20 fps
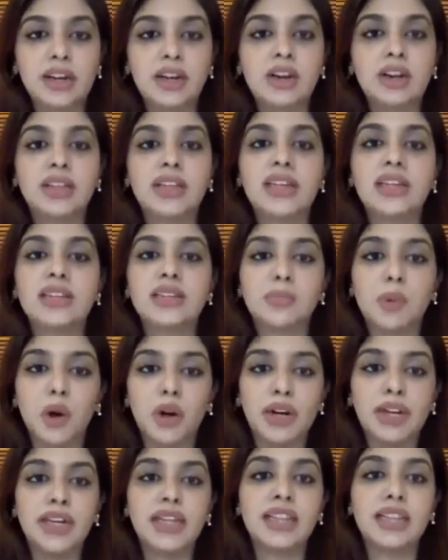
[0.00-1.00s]
or there is
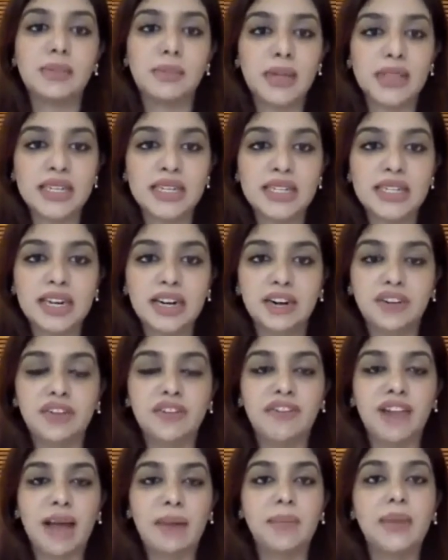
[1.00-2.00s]
balding in the mother side of the
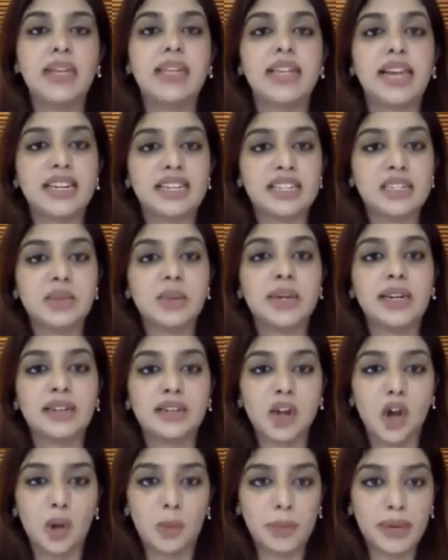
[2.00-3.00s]
family, that is
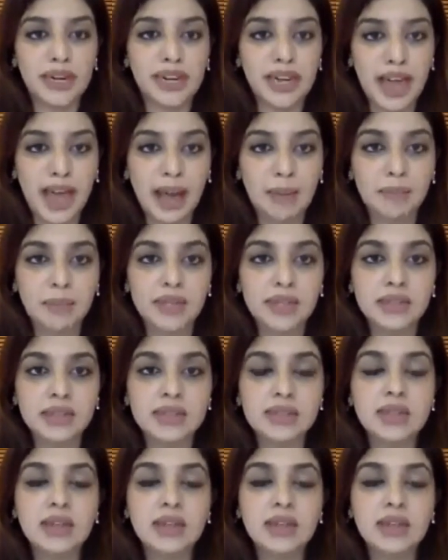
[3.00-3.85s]
commonly happens.